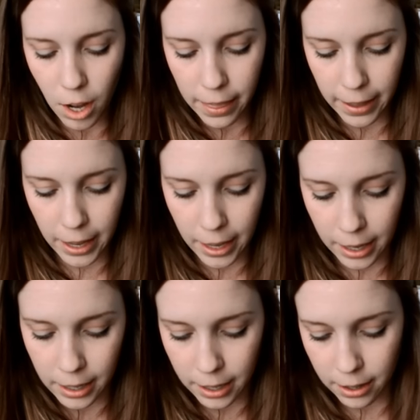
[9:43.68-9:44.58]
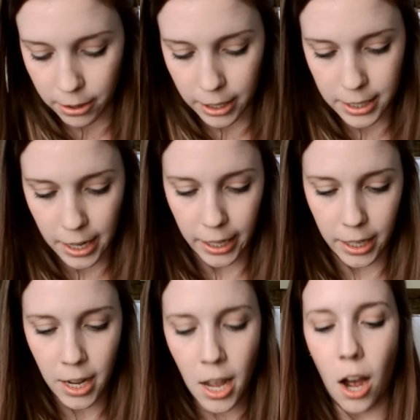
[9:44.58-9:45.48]
And then what else I
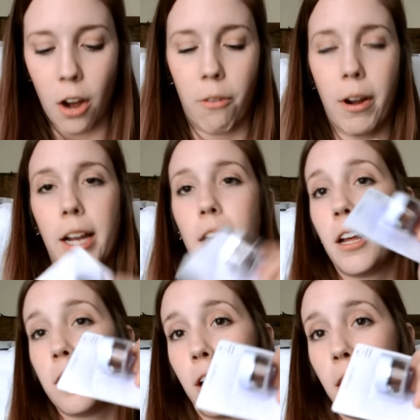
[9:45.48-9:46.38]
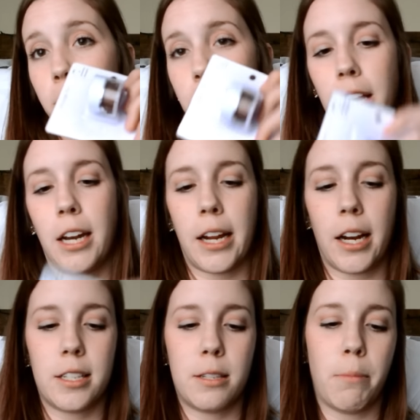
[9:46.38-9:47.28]
get? Oh, I got another e l f thing. I
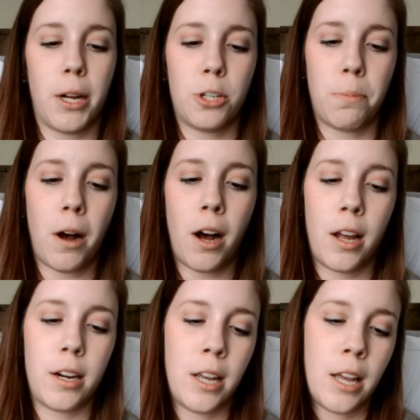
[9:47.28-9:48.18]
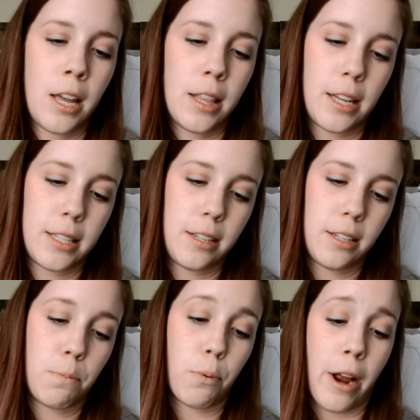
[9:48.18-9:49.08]
got a smudge pot. This
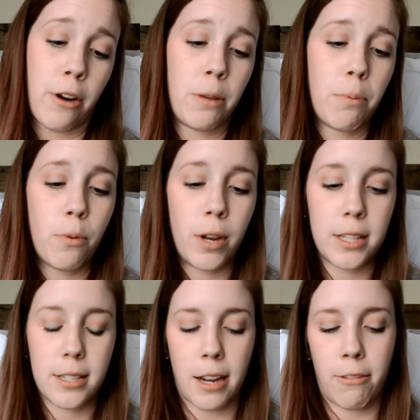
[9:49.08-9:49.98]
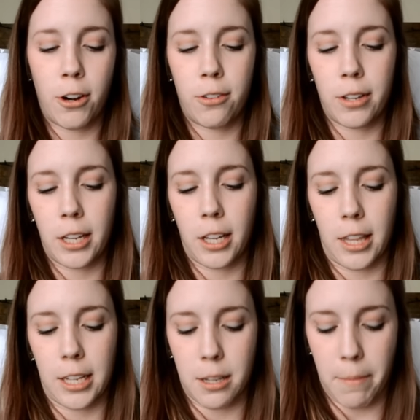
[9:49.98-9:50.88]
is Brownie Points. I've heard really good
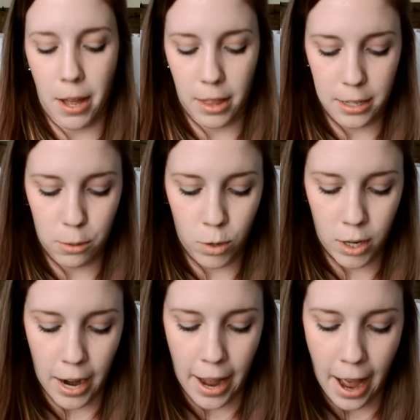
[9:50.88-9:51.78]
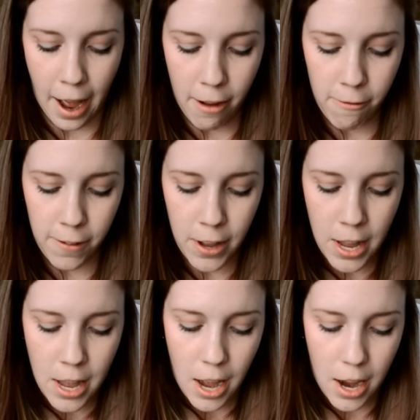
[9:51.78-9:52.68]
things about this one. I have
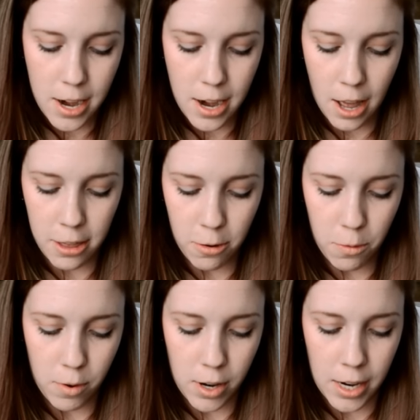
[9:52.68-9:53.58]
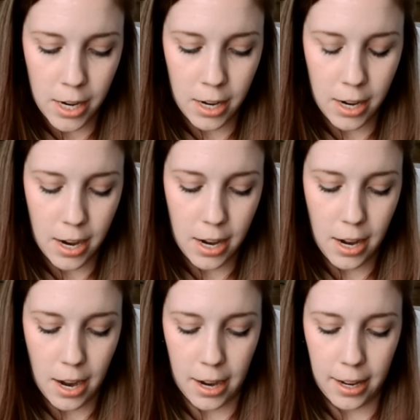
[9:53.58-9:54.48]
another one.
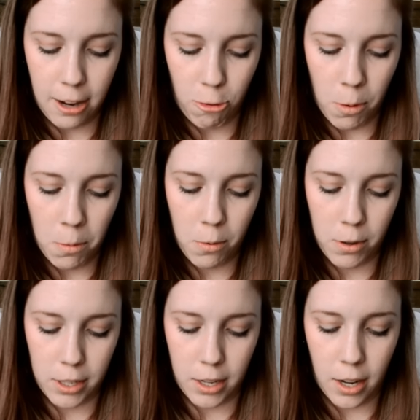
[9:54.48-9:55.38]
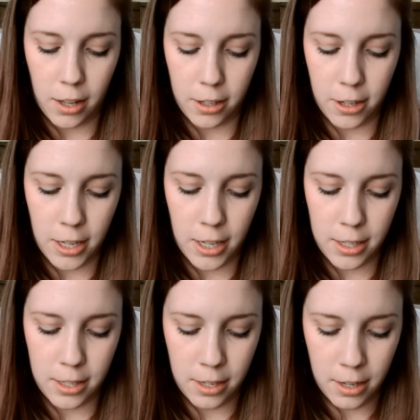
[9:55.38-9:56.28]
I can't remember what the color
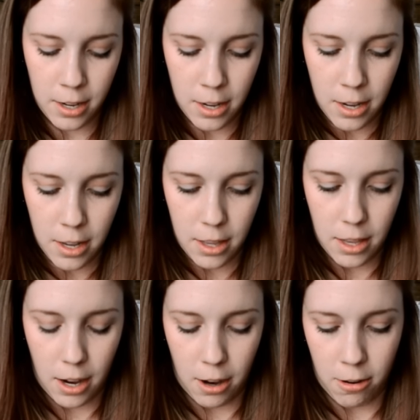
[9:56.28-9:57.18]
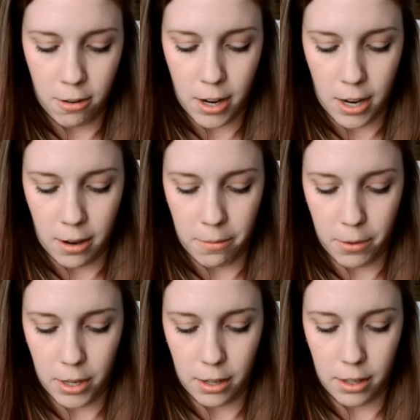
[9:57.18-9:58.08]
is, though,
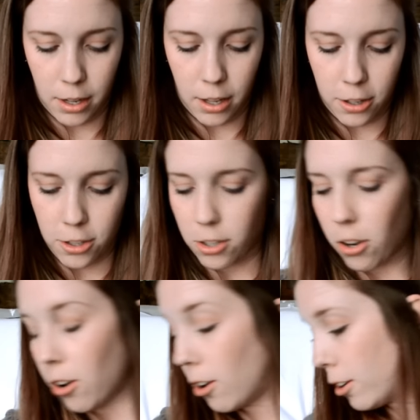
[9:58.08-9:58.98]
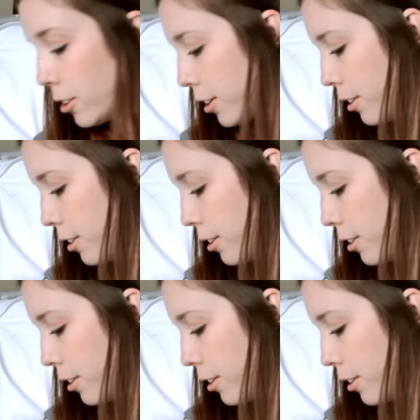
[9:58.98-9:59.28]
um, what the color is called.